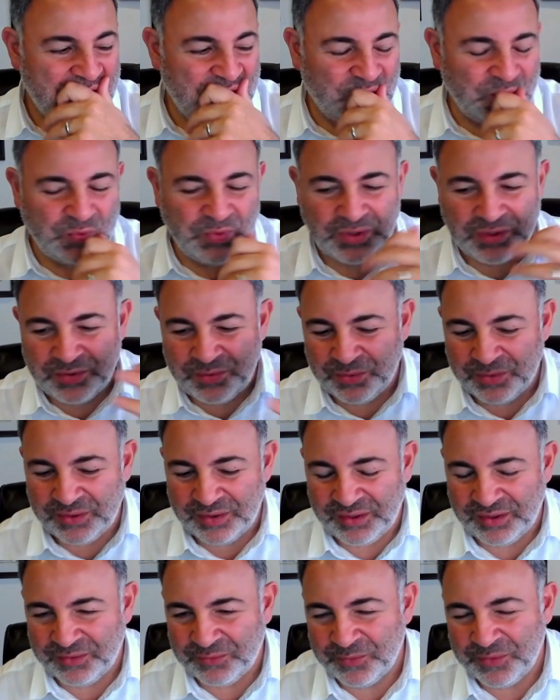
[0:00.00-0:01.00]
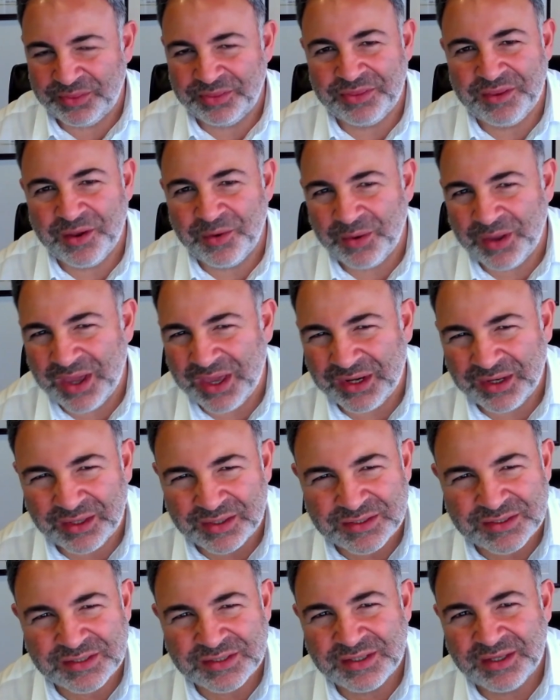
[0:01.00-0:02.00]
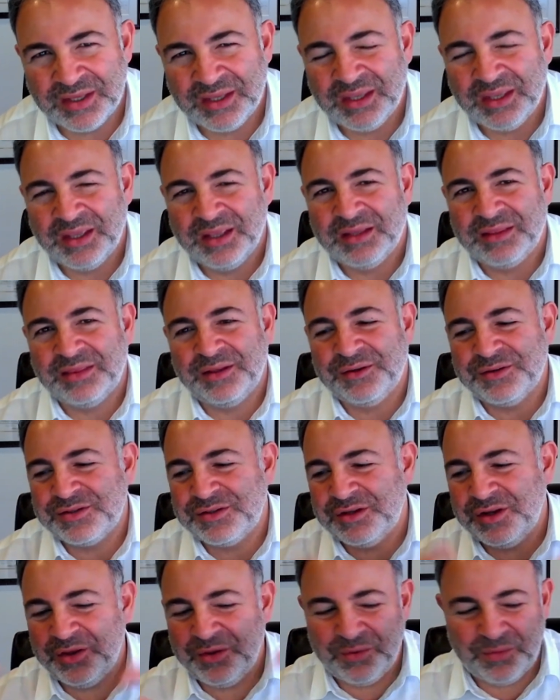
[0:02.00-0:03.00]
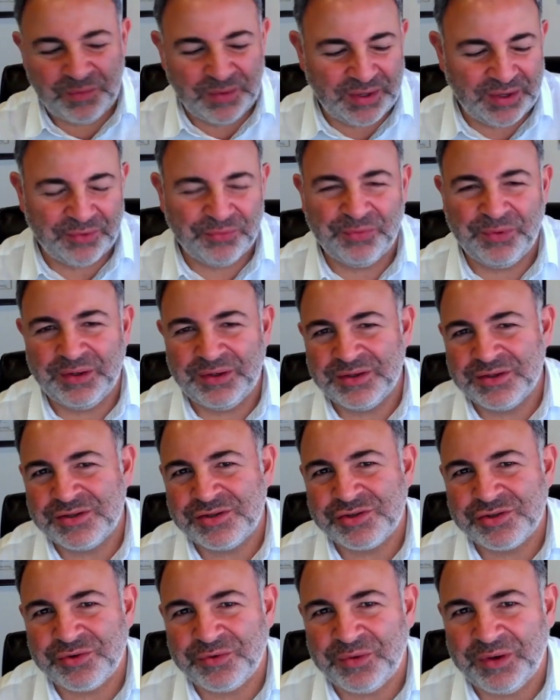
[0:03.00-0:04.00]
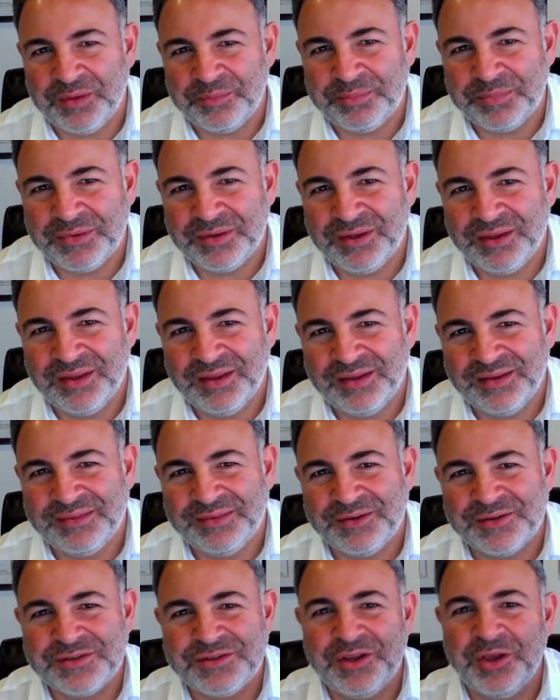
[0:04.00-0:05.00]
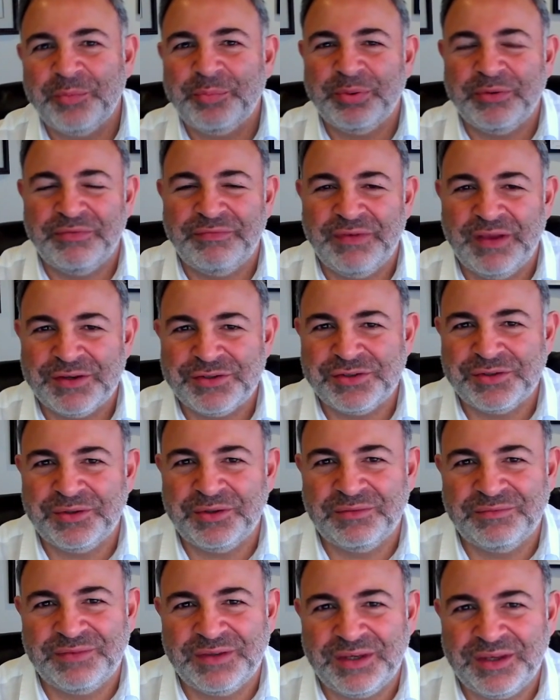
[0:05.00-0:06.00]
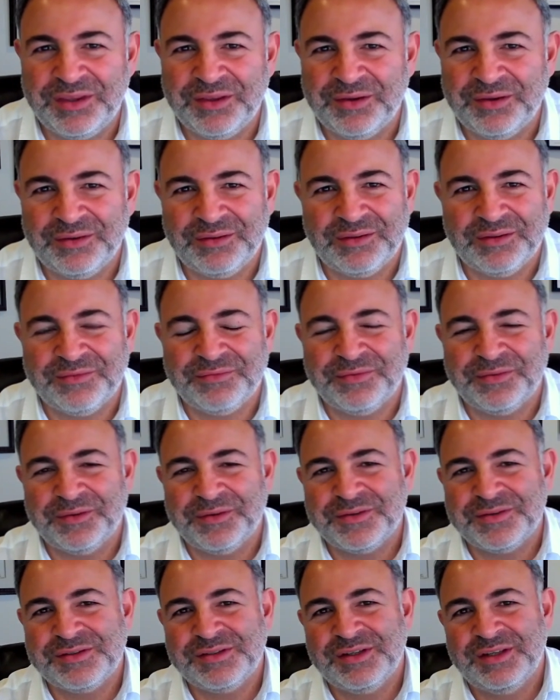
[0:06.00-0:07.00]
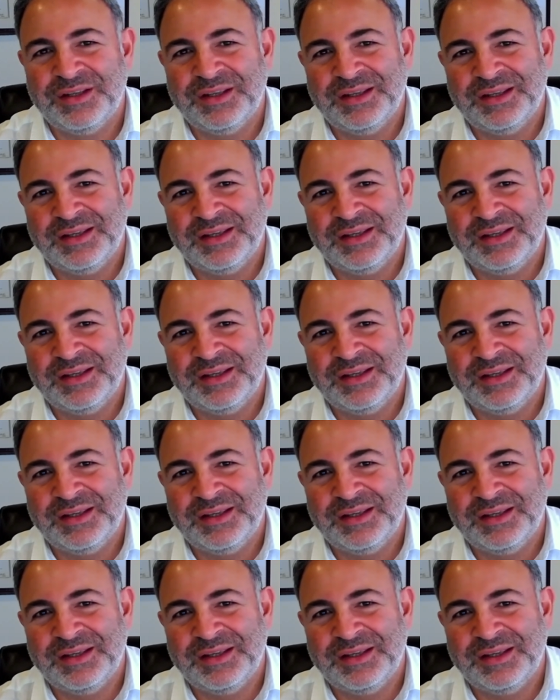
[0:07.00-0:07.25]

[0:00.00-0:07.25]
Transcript: recording with no edits, there's no written script, there's no professional videographers.